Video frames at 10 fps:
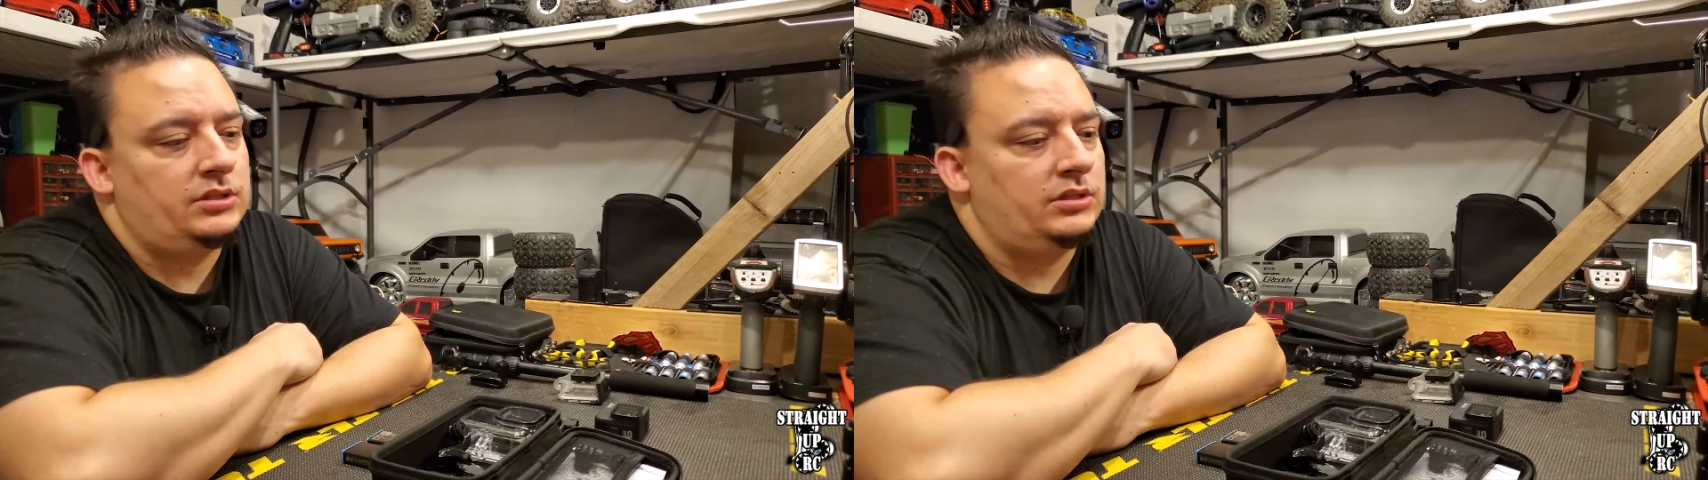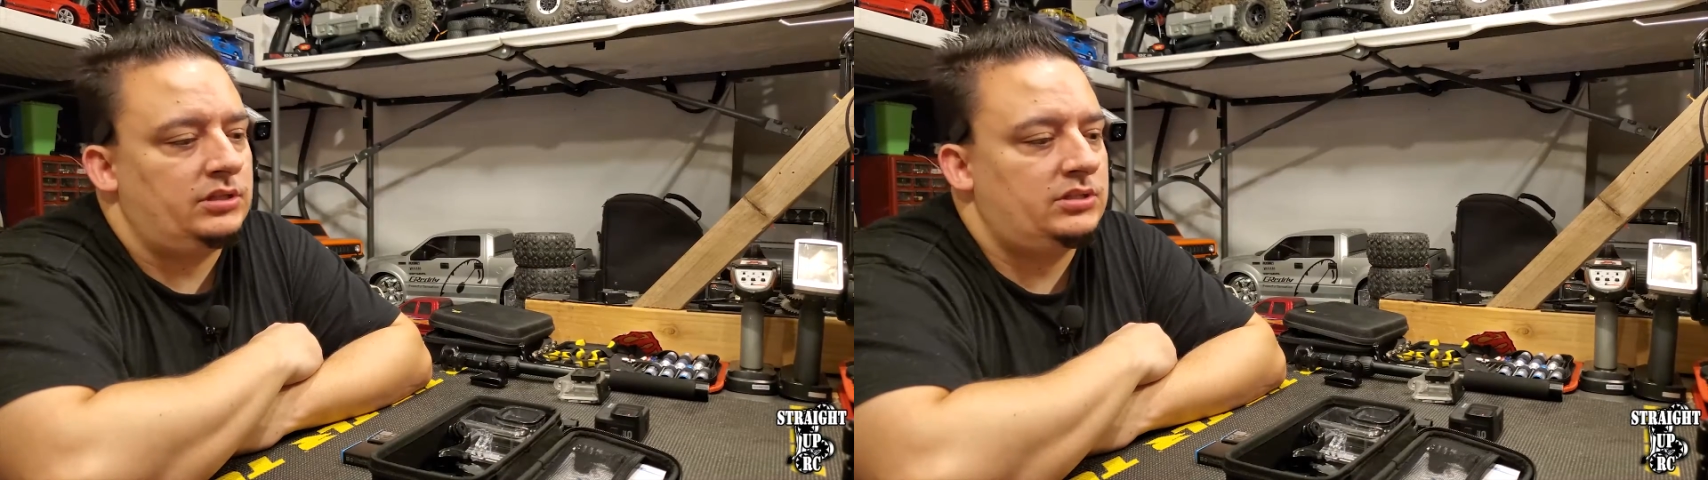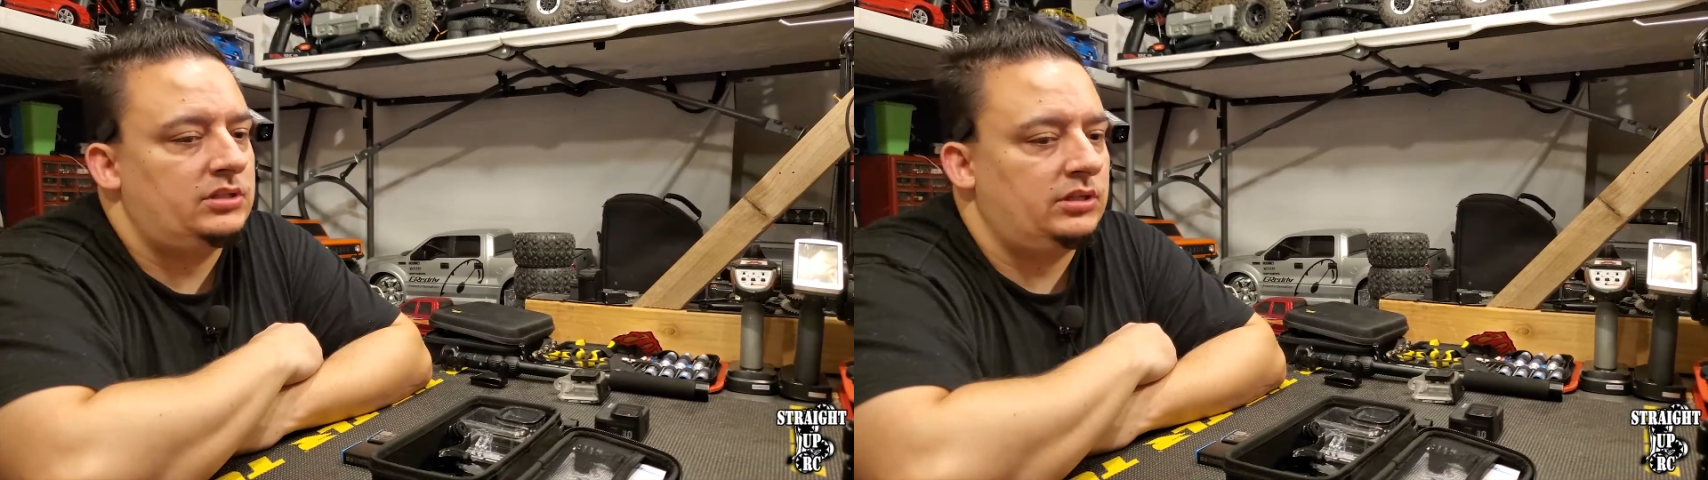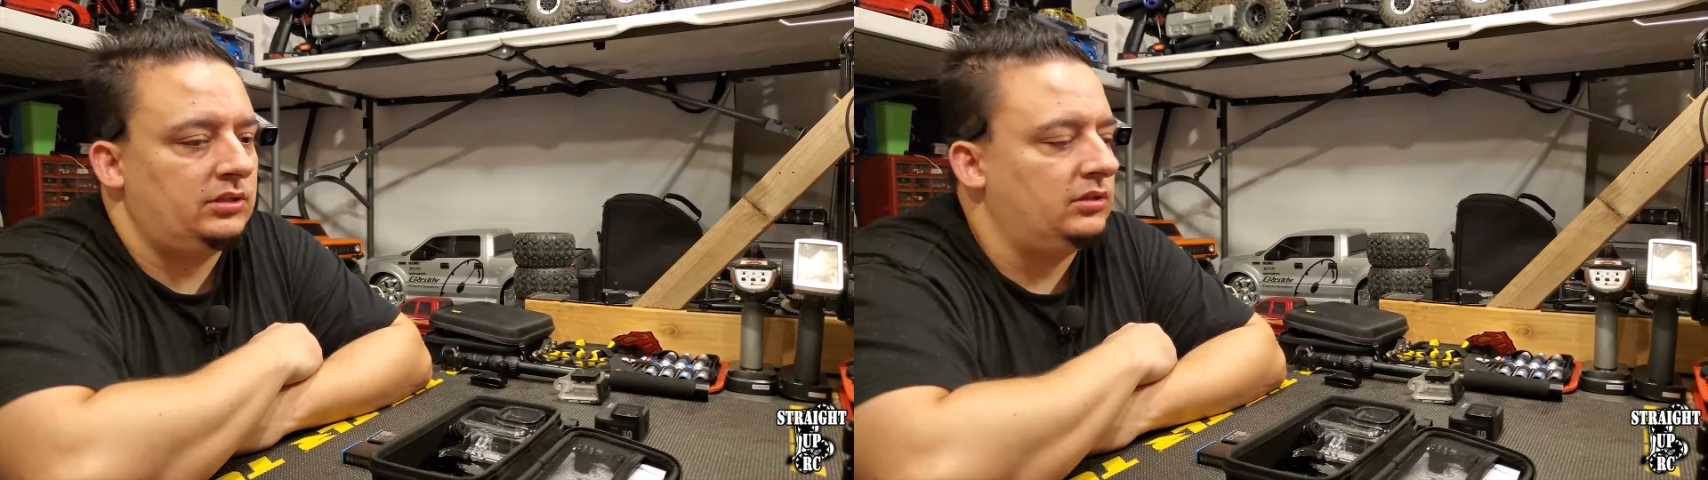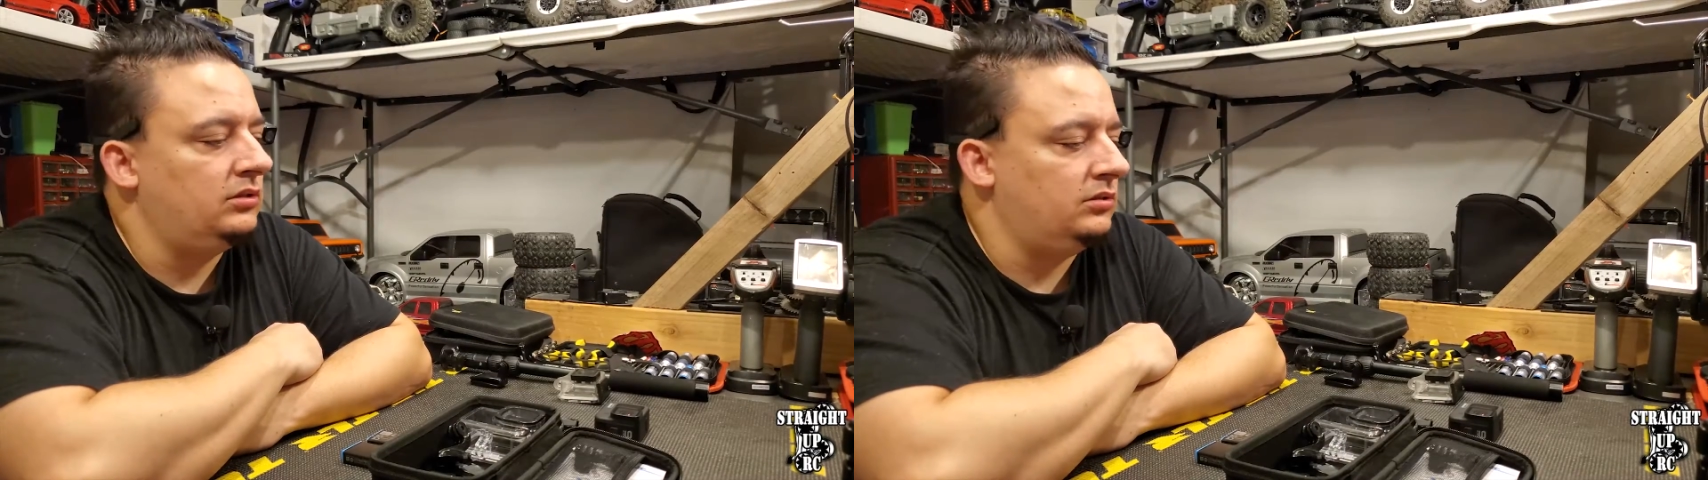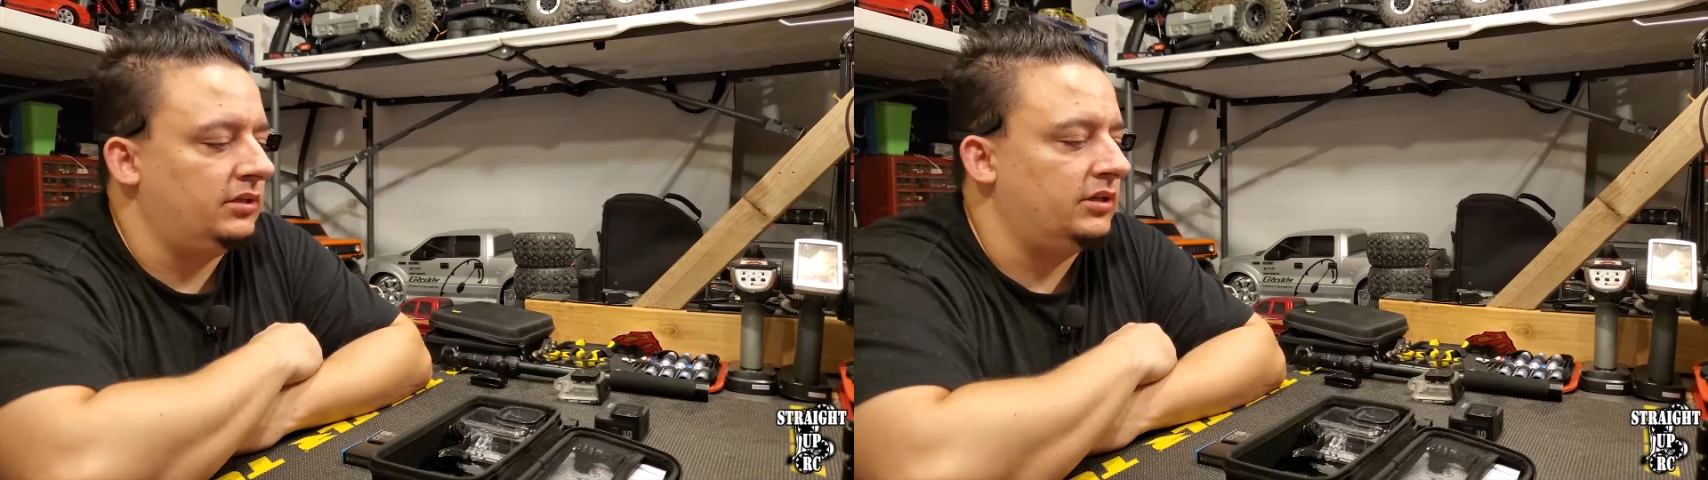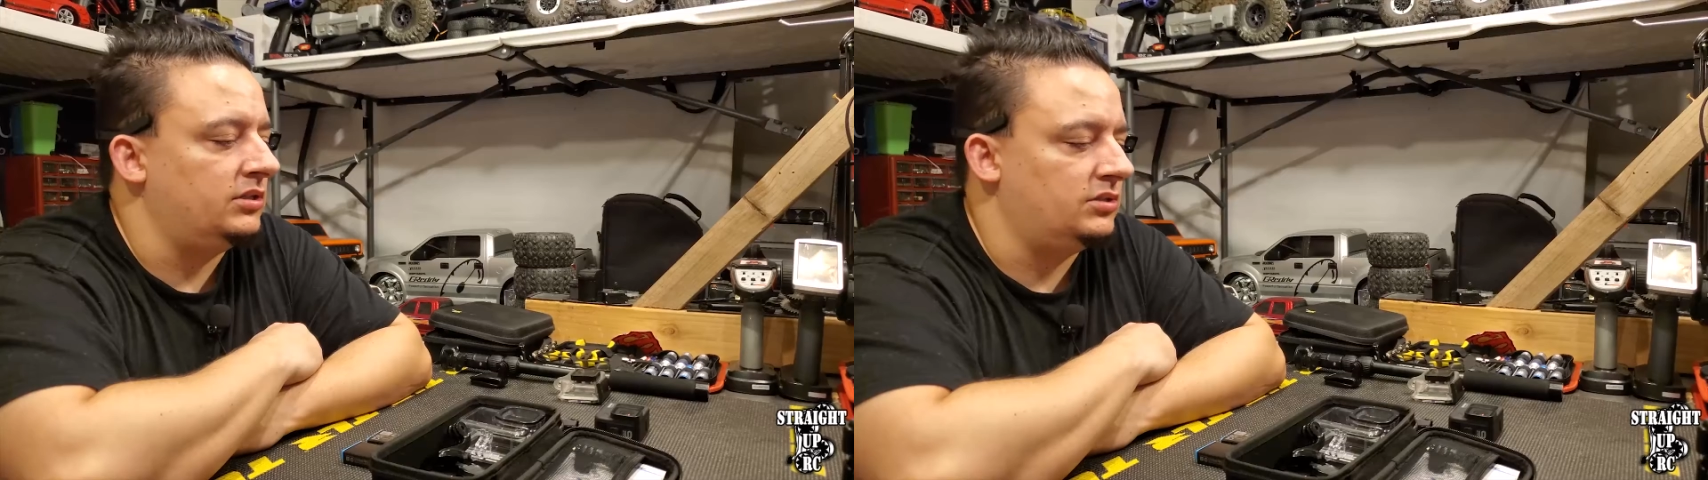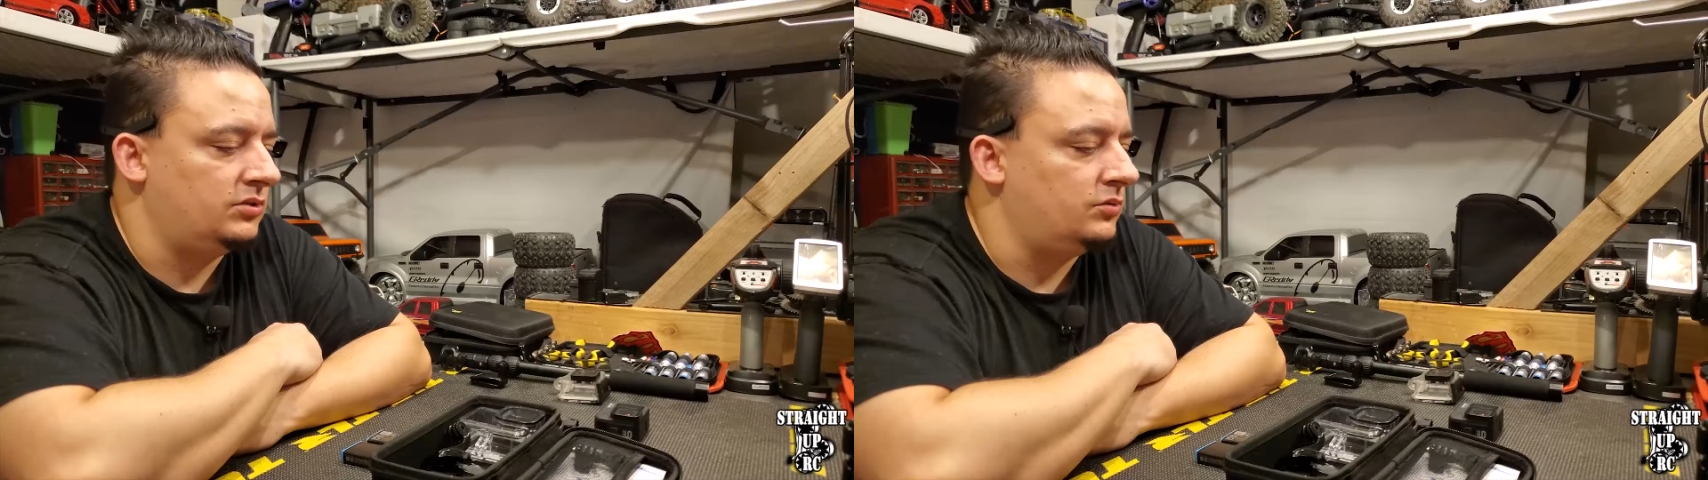this thing
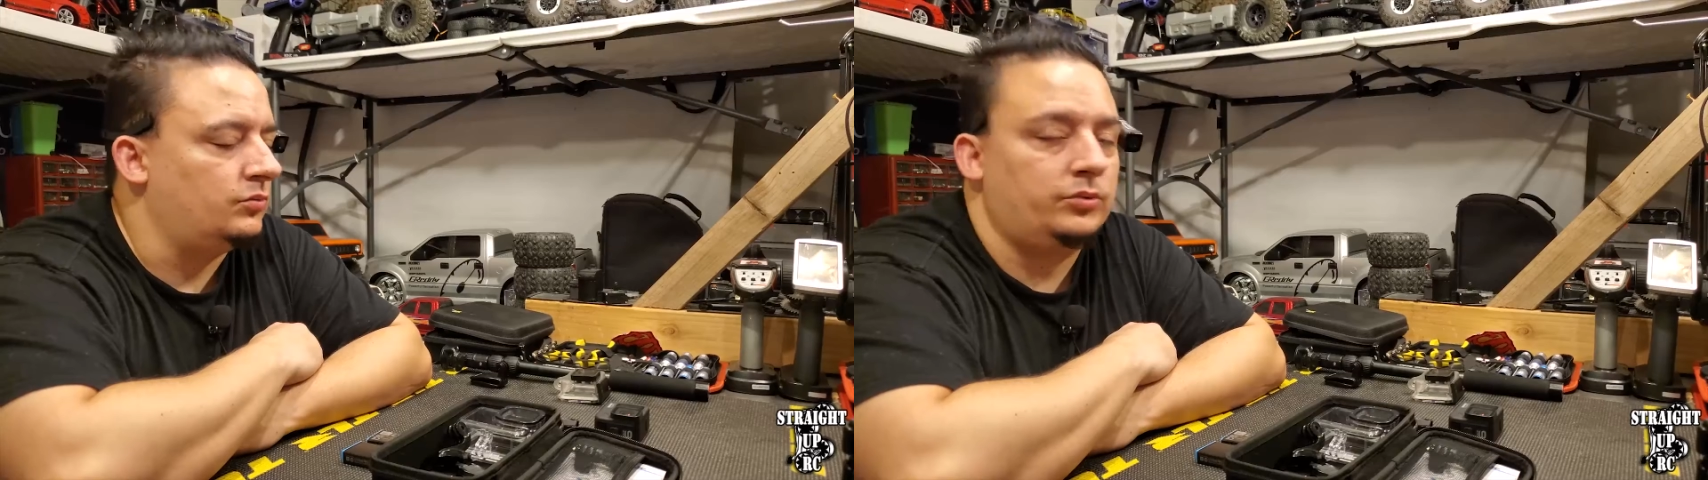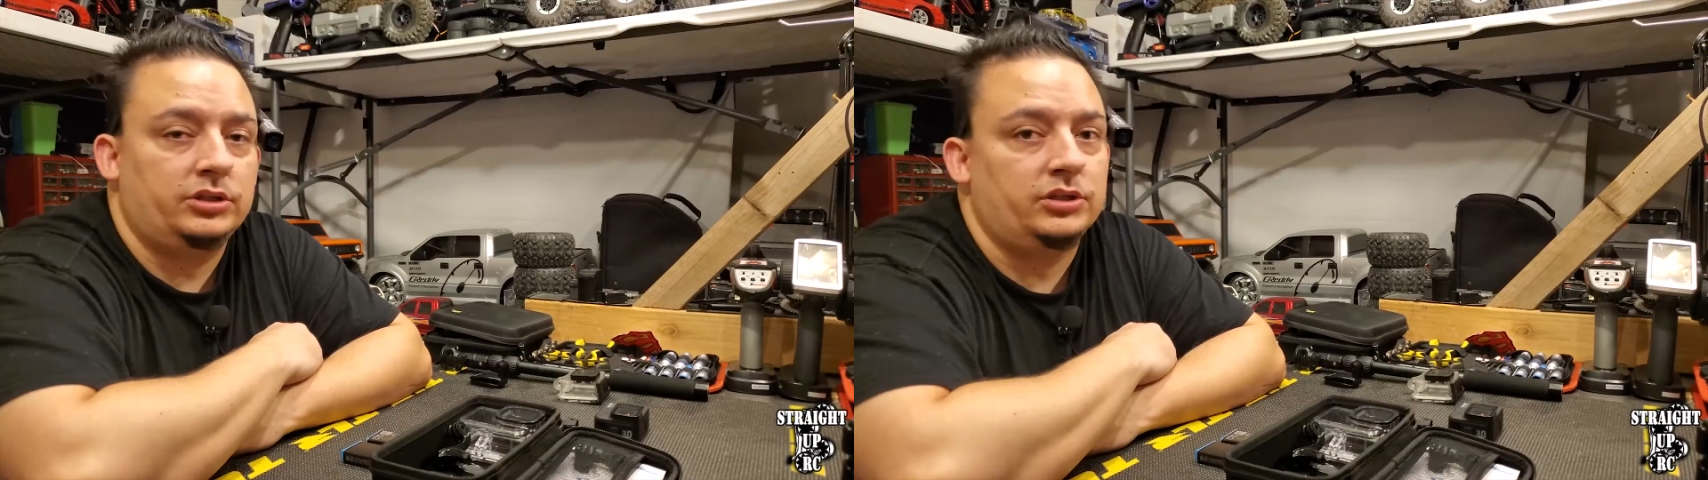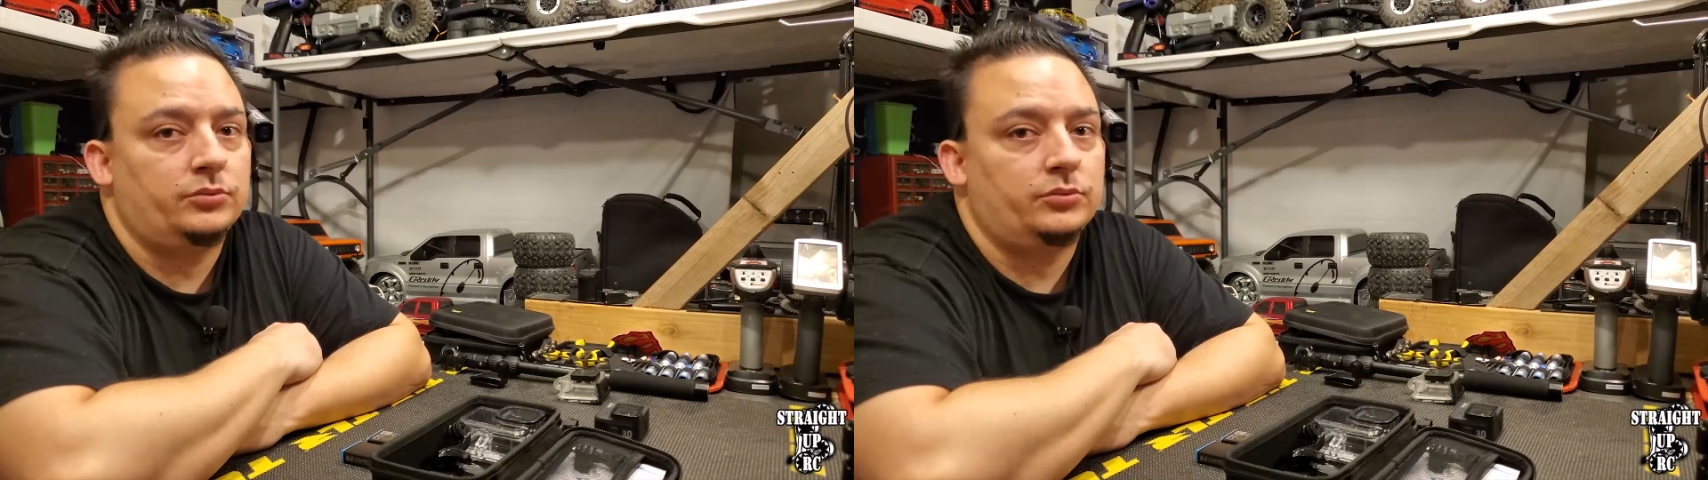is really,